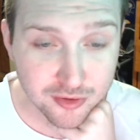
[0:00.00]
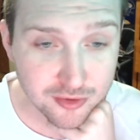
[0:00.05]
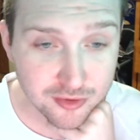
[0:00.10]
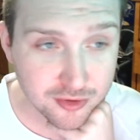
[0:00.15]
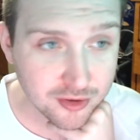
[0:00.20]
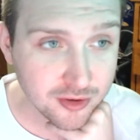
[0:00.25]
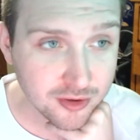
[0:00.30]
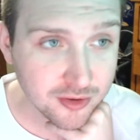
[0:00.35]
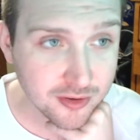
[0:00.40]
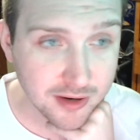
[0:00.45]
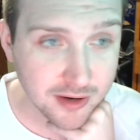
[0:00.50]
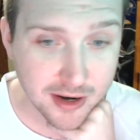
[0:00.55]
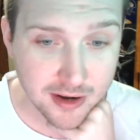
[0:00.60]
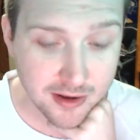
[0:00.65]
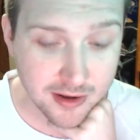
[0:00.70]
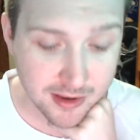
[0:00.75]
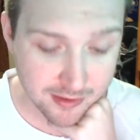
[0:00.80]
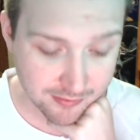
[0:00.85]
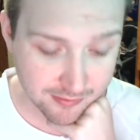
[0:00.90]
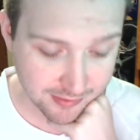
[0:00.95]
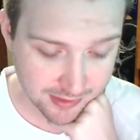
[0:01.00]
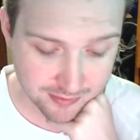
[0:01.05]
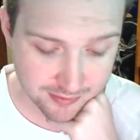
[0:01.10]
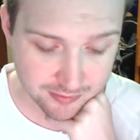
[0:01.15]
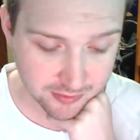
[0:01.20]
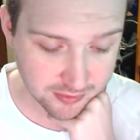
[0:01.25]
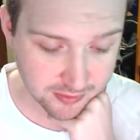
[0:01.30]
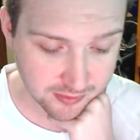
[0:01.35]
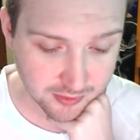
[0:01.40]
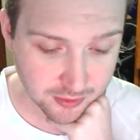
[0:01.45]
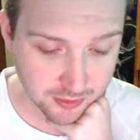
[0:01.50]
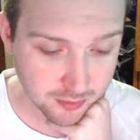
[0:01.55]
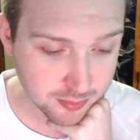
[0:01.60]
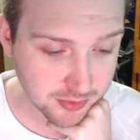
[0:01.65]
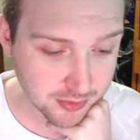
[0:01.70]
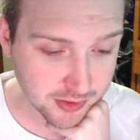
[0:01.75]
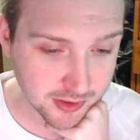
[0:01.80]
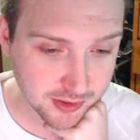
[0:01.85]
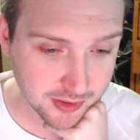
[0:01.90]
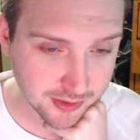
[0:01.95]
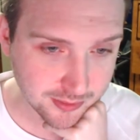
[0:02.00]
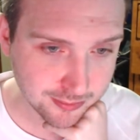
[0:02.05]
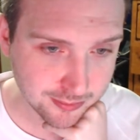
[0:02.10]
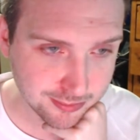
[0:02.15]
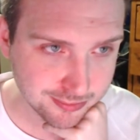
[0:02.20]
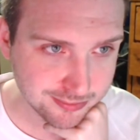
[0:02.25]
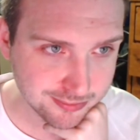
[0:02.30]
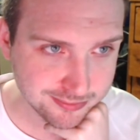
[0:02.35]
this year, I'd have every single player